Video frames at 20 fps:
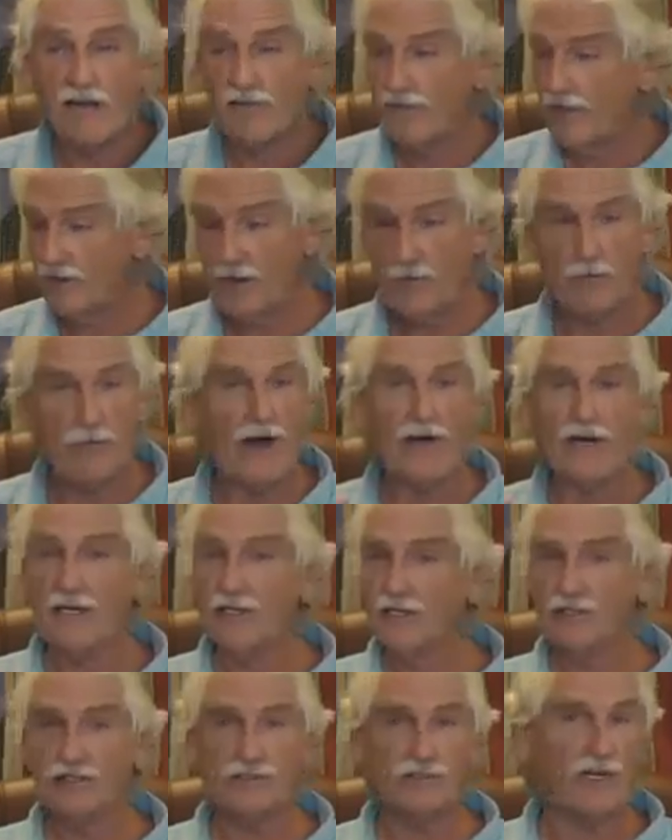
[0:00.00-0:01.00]
And then the body
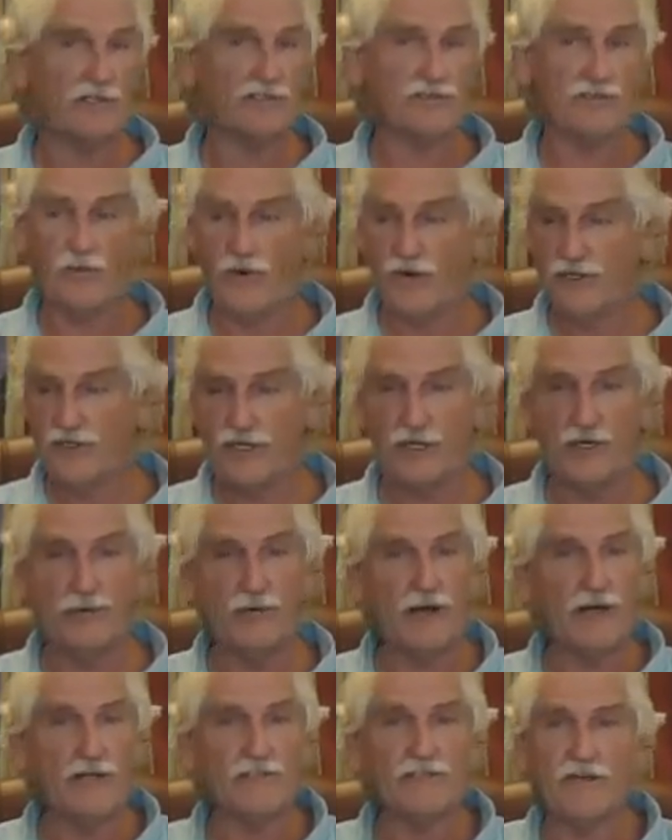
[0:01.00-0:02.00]
just starts to
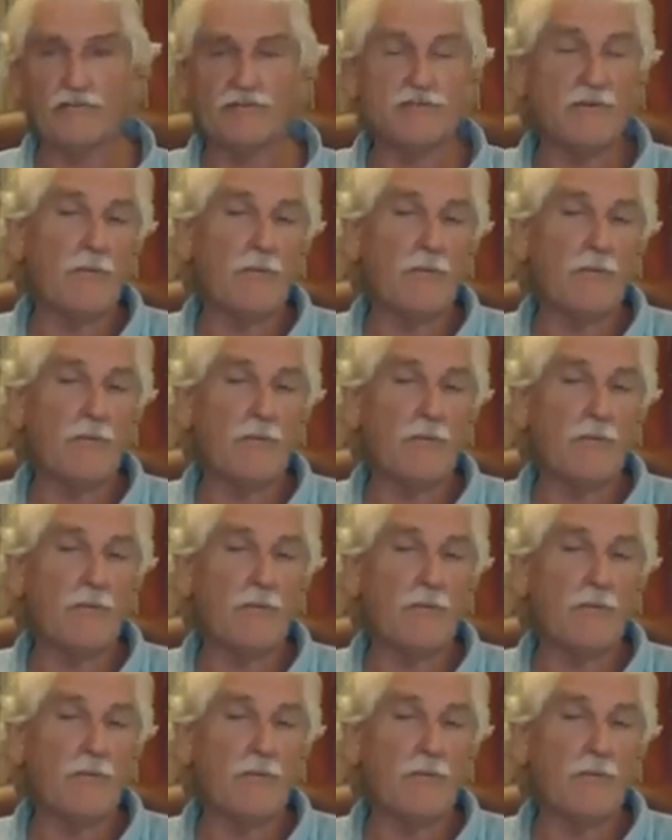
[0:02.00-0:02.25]
regenerate itself.